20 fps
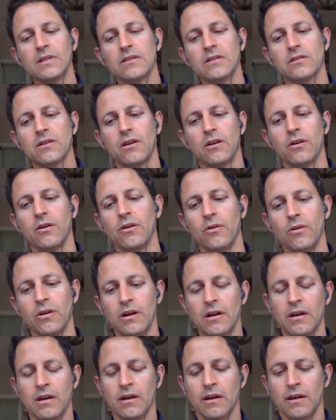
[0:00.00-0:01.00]
So
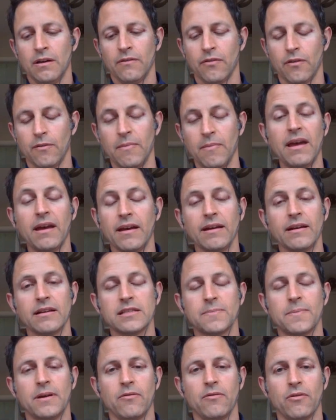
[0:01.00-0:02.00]
for me,
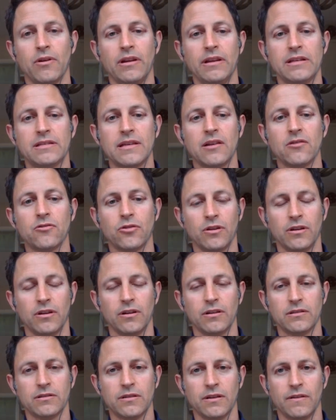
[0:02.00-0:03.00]
it's been really central
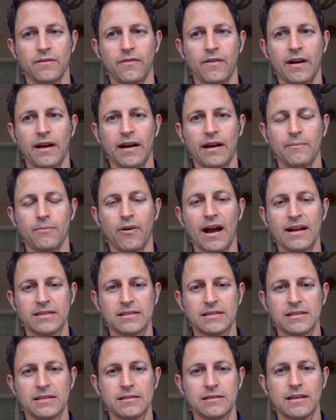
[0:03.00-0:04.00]
to find
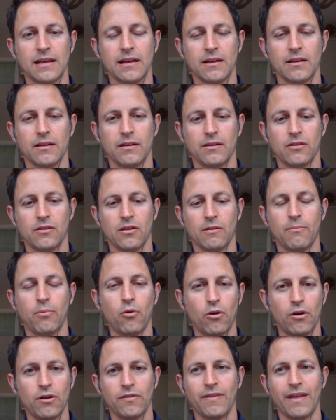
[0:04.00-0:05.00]
practices that
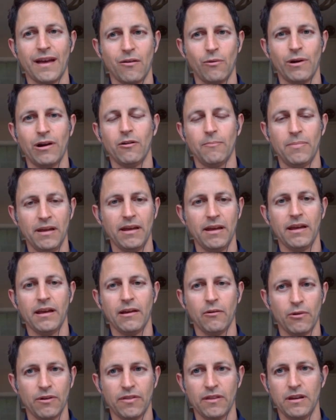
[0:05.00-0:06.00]
support that
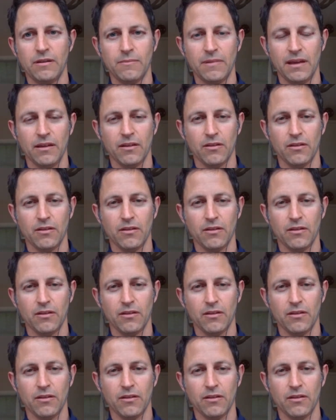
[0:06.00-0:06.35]
well-being within me